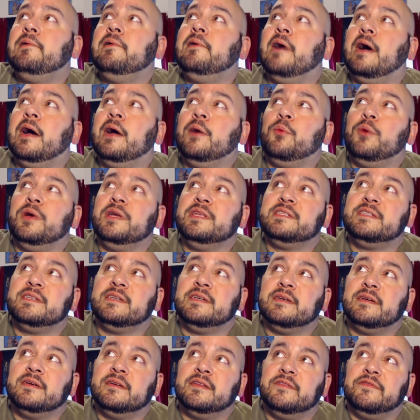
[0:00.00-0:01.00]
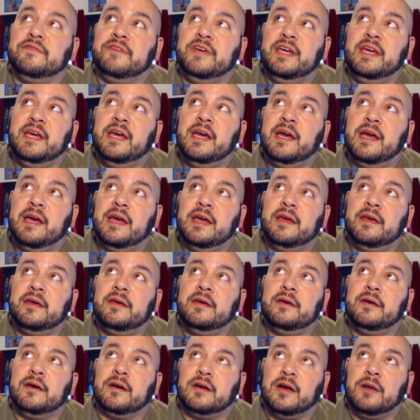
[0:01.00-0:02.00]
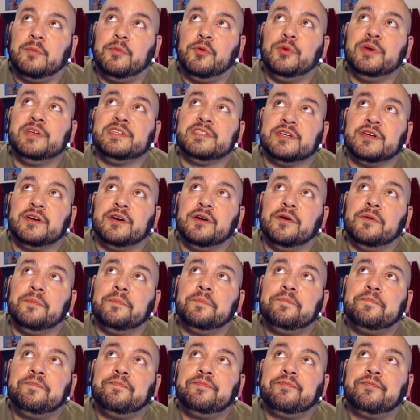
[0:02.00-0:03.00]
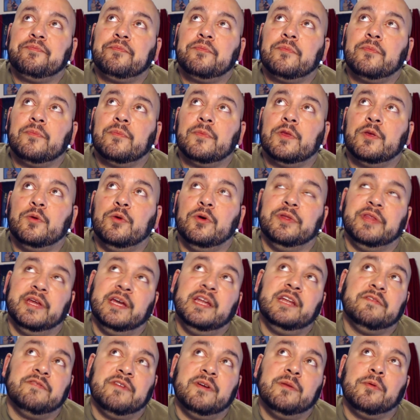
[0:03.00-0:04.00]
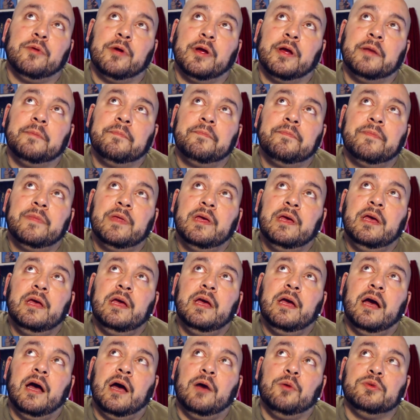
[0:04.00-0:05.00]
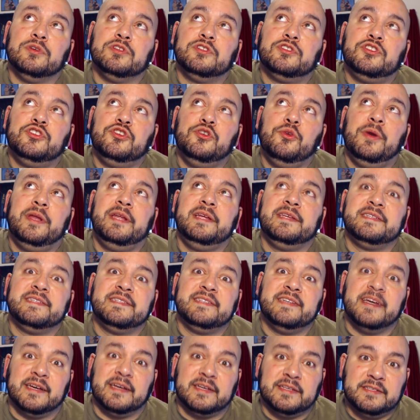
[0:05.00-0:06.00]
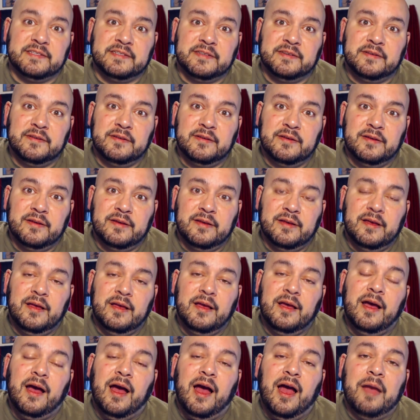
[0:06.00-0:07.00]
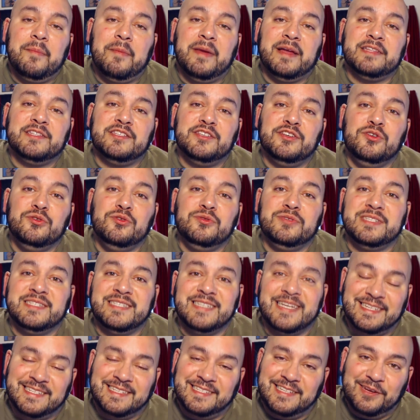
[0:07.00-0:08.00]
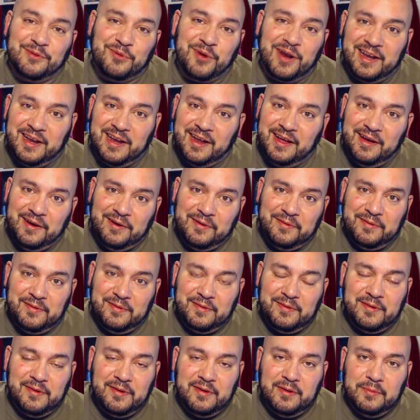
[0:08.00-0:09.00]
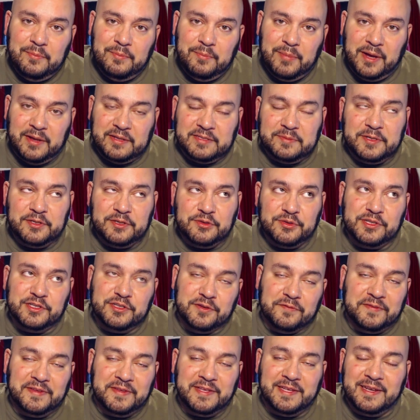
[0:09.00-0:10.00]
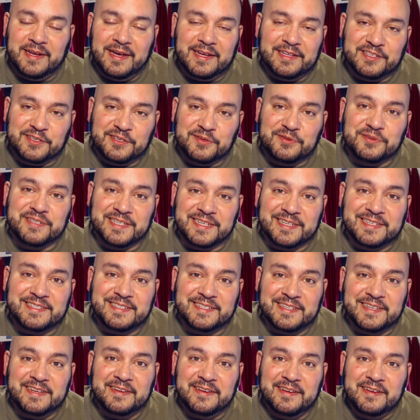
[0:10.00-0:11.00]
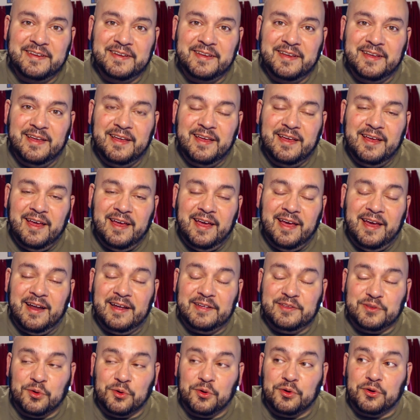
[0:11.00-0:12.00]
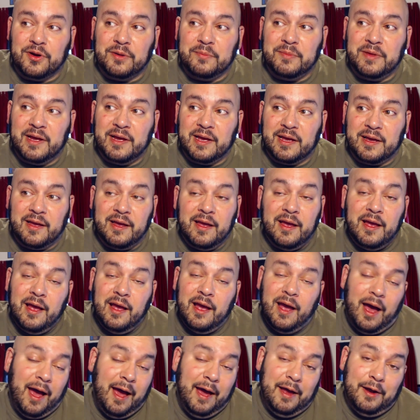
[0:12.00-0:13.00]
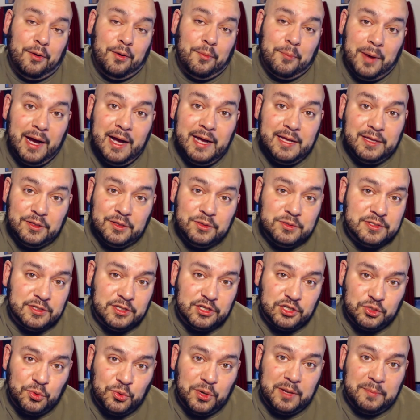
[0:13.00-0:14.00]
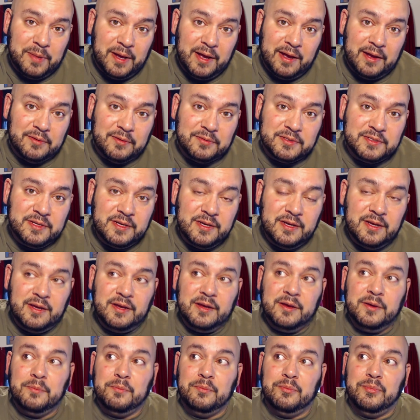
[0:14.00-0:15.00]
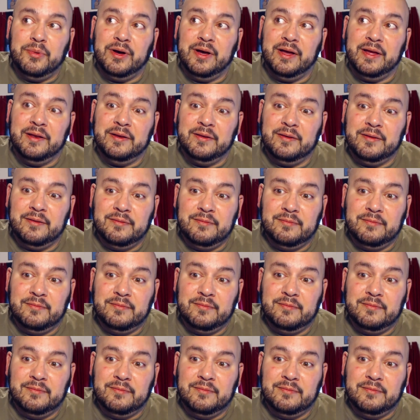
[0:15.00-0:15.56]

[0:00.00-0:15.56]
I went to the VA a couple weeks ago, well, the end of February, I was 286. I'm at 260 right now. Bouncing between 259 and 260. And I told her, I'm like, I don't mind losing the 20 pounds, but